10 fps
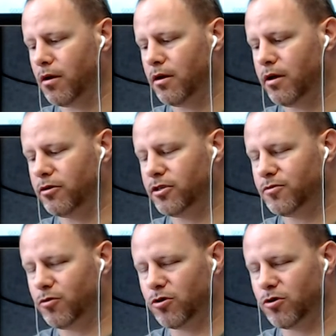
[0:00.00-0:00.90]
Now,
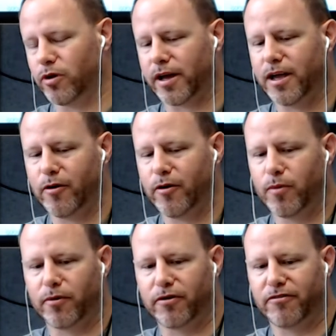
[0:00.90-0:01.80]
just real quick, I can't
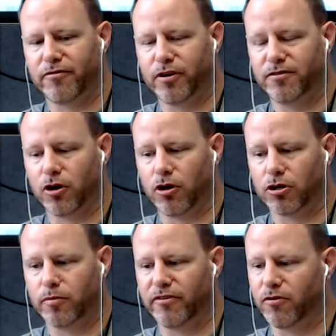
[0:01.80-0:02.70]
remember if we've
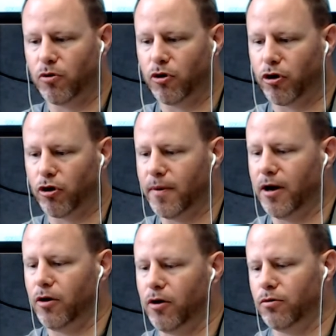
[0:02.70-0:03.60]
talked before
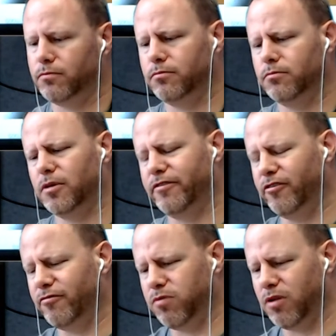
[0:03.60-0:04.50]
about if
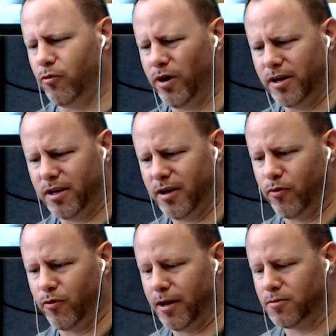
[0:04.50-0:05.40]
you've played Red Dead
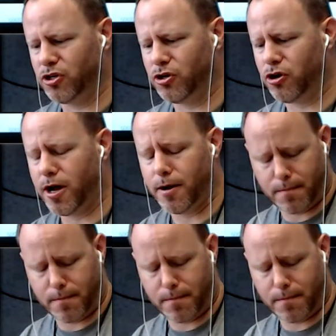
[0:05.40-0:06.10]
Redemption or not.